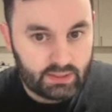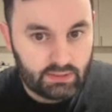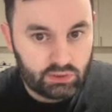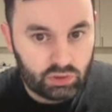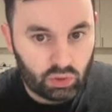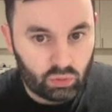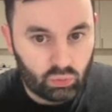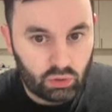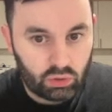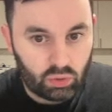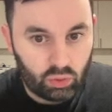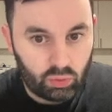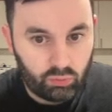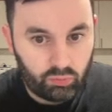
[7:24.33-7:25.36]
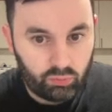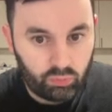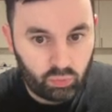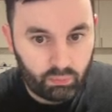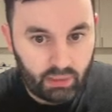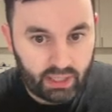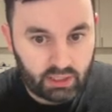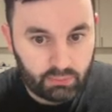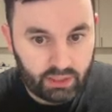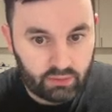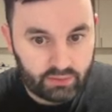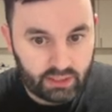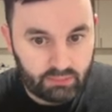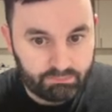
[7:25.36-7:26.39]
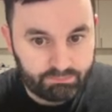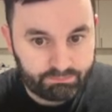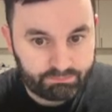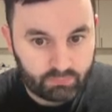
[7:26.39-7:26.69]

So we'll back the better team.